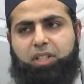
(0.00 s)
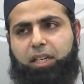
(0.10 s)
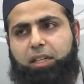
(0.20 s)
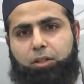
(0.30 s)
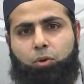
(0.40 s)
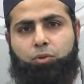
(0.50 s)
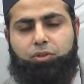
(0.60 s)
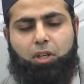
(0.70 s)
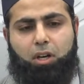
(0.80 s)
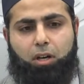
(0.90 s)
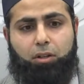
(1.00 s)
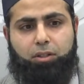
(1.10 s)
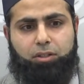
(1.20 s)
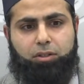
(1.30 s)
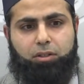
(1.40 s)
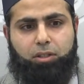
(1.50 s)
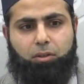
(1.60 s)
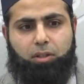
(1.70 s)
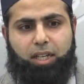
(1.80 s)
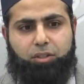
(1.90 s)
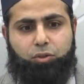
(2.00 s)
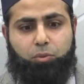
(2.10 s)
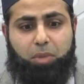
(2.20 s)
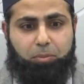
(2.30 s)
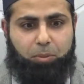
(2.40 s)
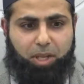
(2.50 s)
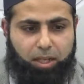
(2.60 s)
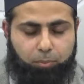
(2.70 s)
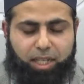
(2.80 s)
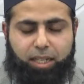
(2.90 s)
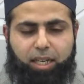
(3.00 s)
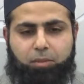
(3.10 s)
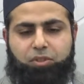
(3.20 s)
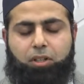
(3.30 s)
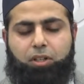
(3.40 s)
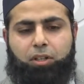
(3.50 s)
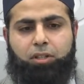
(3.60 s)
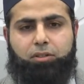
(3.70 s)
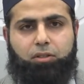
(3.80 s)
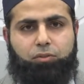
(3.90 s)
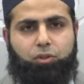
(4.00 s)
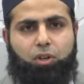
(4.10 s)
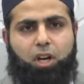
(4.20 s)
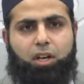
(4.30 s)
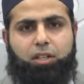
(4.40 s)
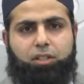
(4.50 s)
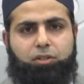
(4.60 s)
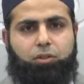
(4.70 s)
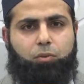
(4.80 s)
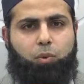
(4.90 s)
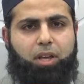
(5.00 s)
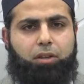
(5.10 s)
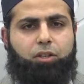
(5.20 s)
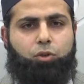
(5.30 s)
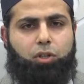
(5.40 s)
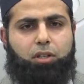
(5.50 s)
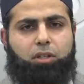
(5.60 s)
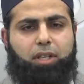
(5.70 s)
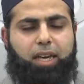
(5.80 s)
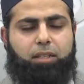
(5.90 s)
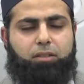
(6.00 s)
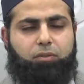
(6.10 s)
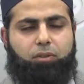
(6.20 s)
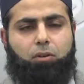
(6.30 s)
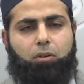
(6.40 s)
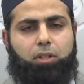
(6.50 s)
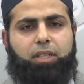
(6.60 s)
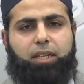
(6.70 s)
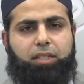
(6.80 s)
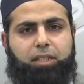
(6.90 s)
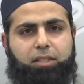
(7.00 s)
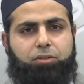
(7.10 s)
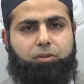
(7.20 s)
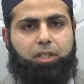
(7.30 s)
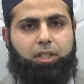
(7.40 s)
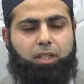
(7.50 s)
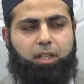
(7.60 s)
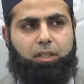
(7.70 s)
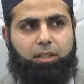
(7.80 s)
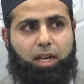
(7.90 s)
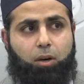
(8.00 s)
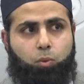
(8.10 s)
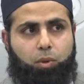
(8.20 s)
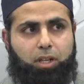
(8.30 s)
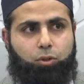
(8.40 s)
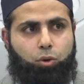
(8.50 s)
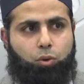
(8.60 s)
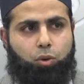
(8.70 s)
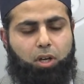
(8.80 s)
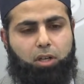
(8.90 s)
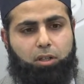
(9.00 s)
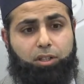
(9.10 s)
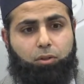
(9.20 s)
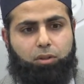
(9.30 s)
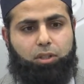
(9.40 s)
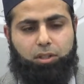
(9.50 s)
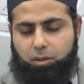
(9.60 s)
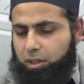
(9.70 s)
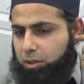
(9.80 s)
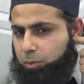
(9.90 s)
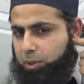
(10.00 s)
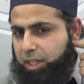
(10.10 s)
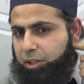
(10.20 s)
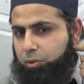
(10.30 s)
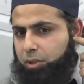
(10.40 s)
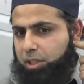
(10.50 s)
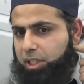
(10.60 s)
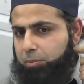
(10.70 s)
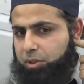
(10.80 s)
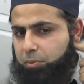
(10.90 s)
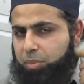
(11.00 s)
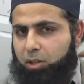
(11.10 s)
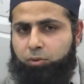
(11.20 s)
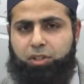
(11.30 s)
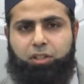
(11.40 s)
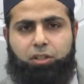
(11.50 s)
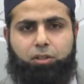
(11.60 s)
taking notes. Others, like to maybe play games and learn and stuff. So it's whether you can cater for all their needs really, and that will go. It will take you leaps and bounds in